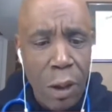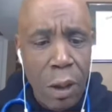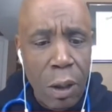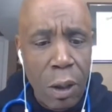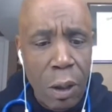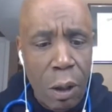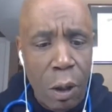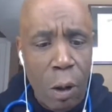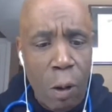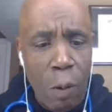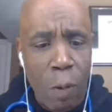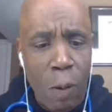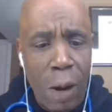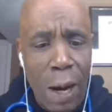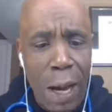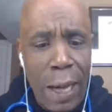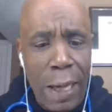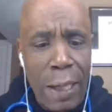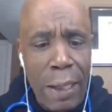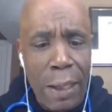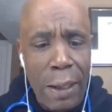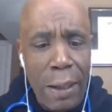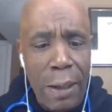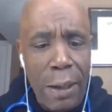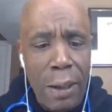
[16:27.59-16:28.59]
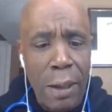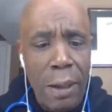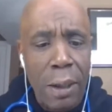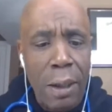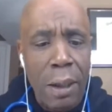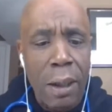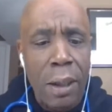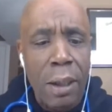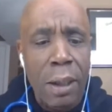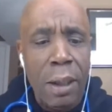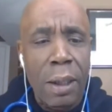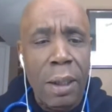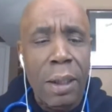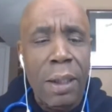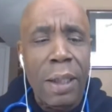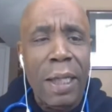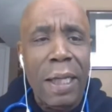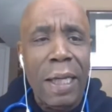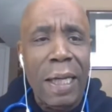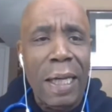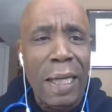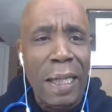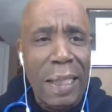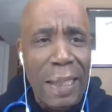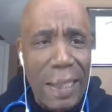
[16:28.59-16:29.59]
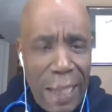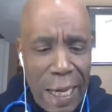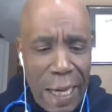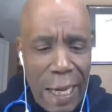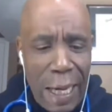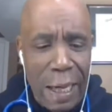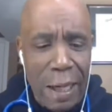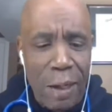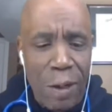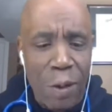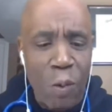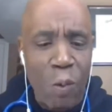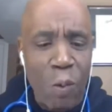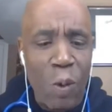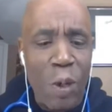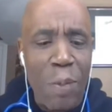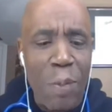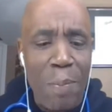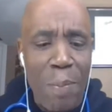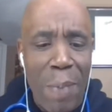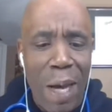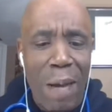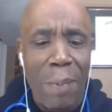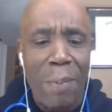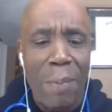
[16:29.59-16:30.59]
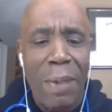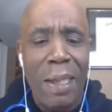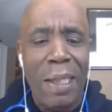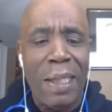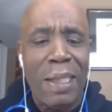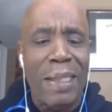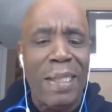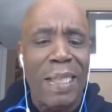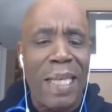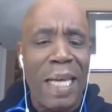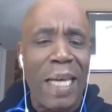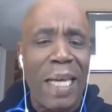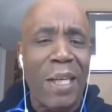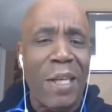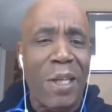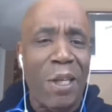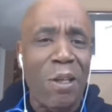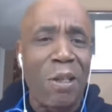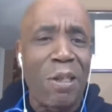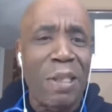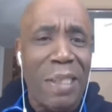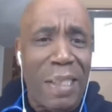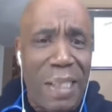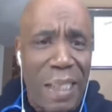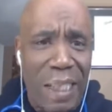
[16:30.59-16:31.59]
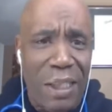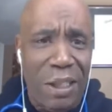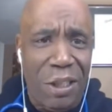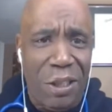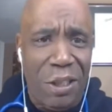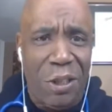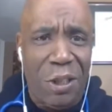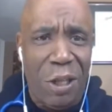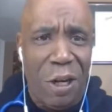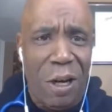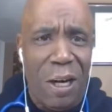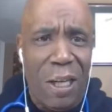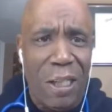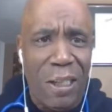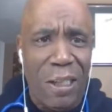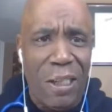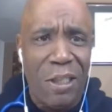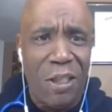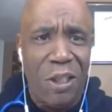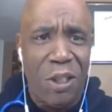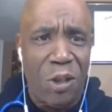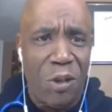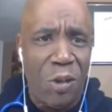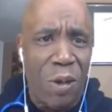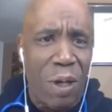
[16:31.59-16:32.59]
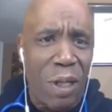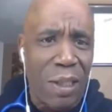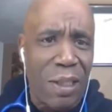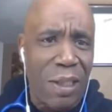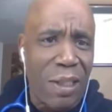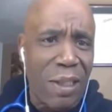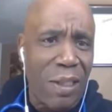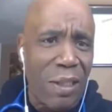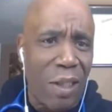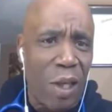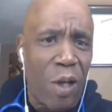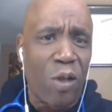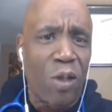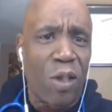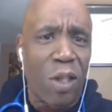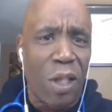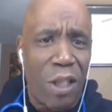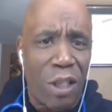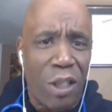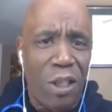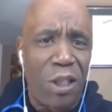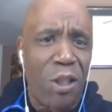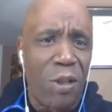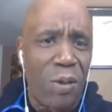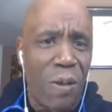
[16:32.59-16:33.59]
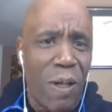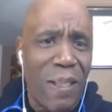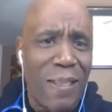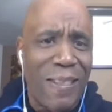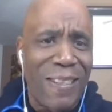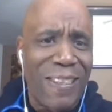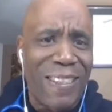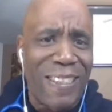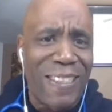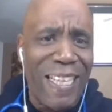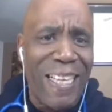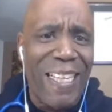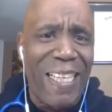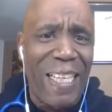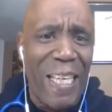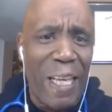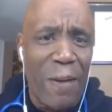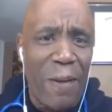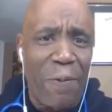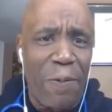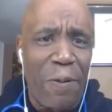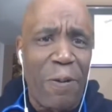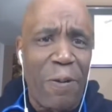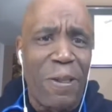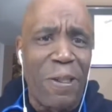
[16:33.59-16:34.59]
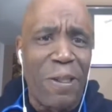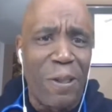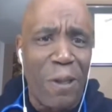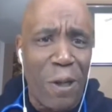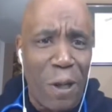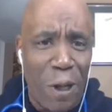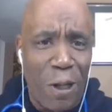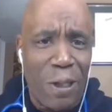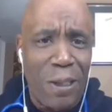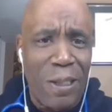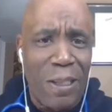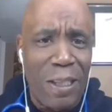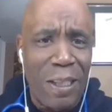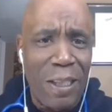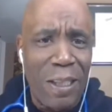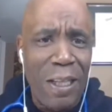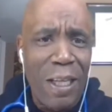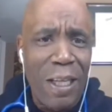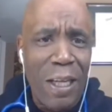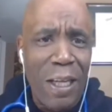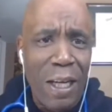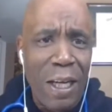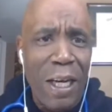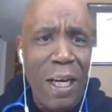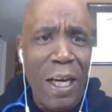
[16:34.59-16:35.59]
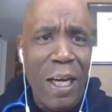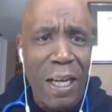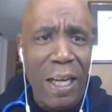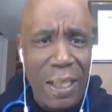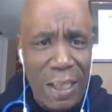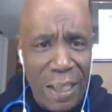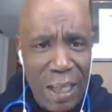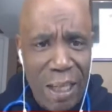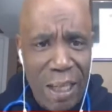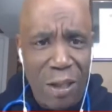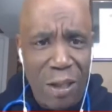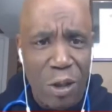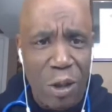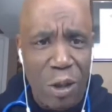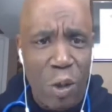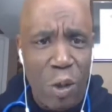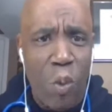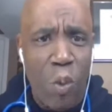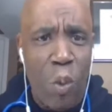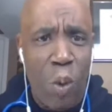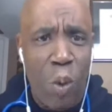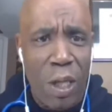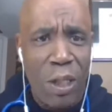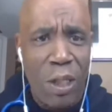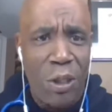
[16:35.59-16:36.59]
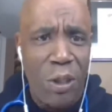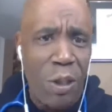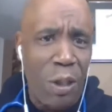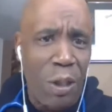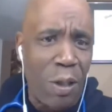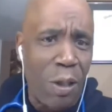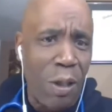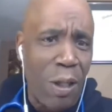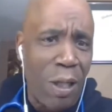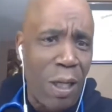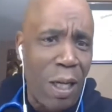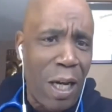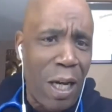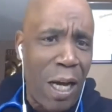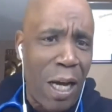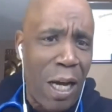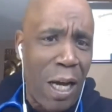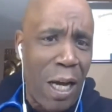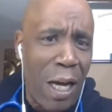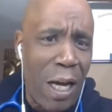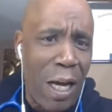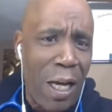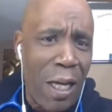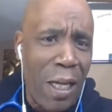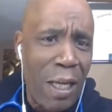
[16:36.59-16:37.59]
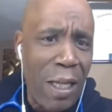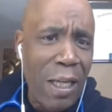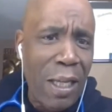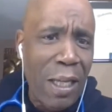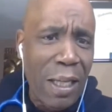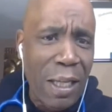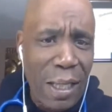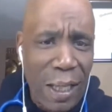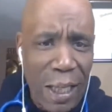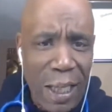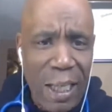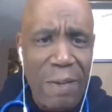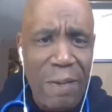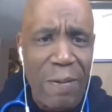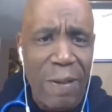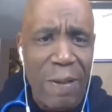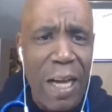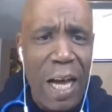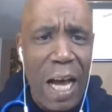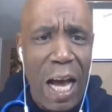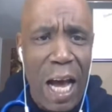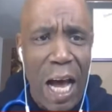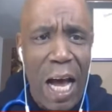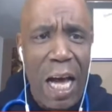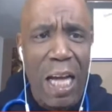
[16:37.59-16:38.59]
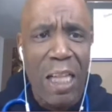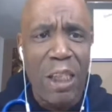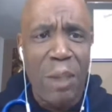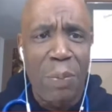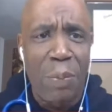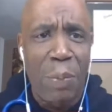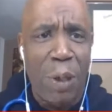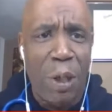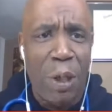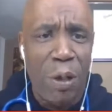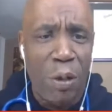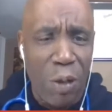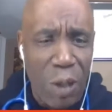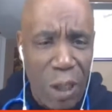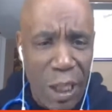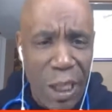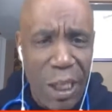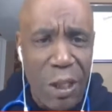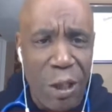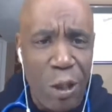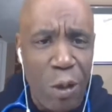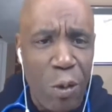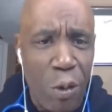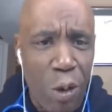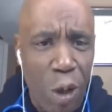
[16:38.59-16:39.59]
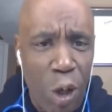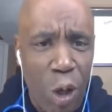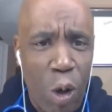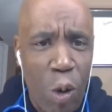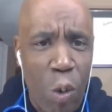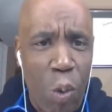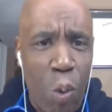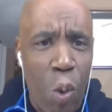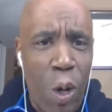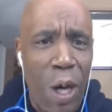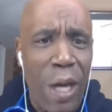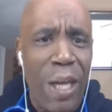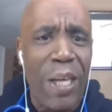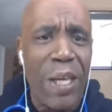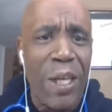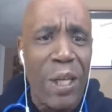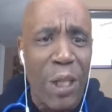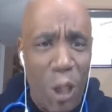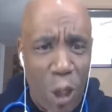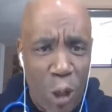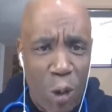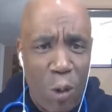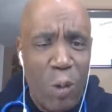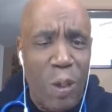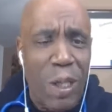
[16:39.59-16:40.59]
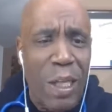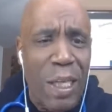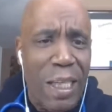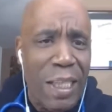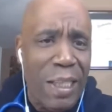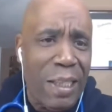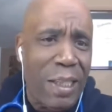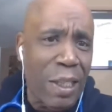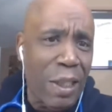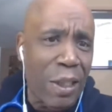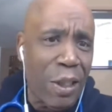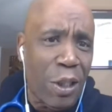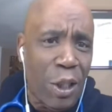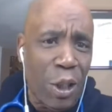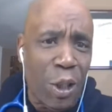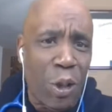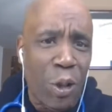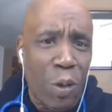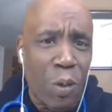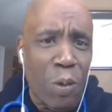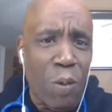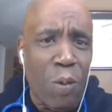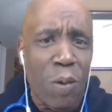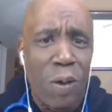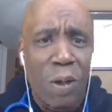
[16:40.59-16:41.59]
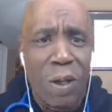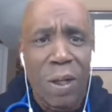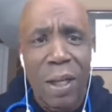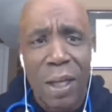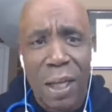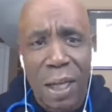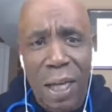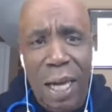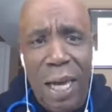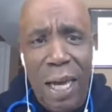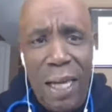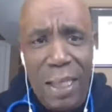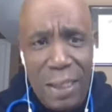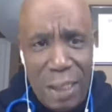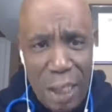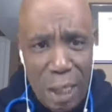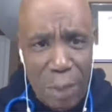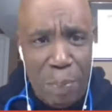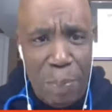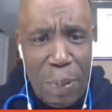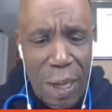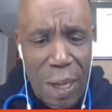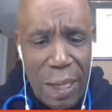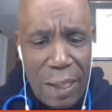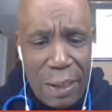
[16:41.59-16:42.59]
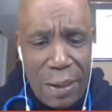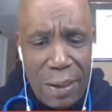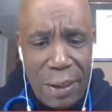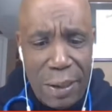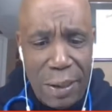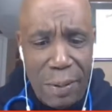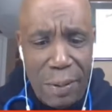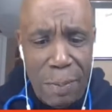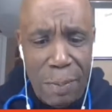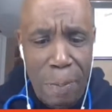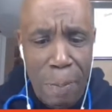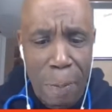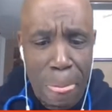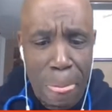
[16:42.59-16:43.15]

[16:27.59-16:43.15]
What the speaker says: All right. Again, remember to take your discharge instructions. Those are the instructions they give you. The nurse gives you once you're leaving the hospital, letting you know what you need to do as a patient.